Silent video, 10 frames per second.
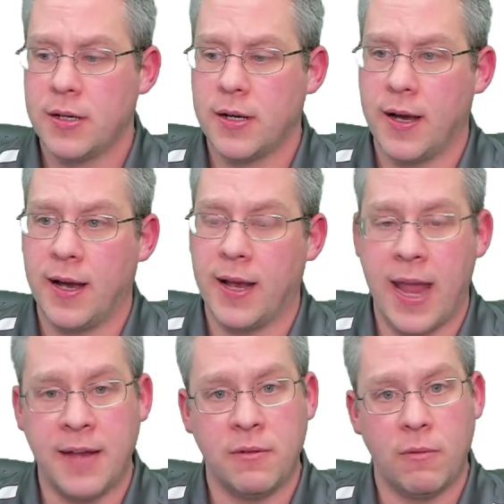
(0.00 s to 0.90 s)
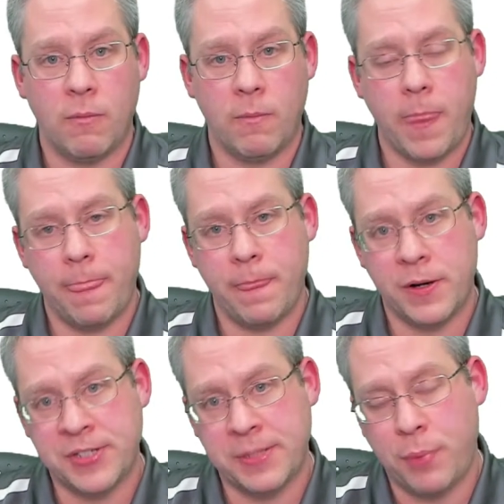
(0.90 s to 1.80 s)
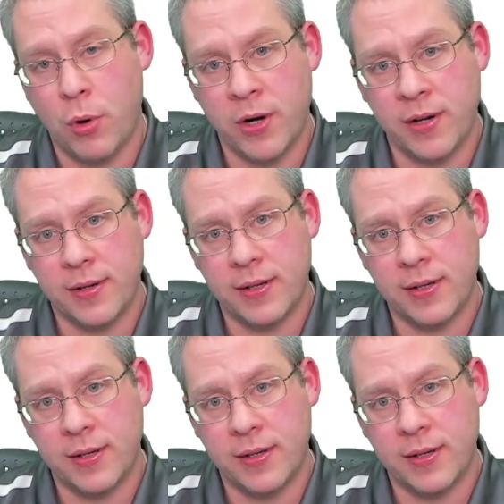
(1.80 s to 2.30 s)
And there's support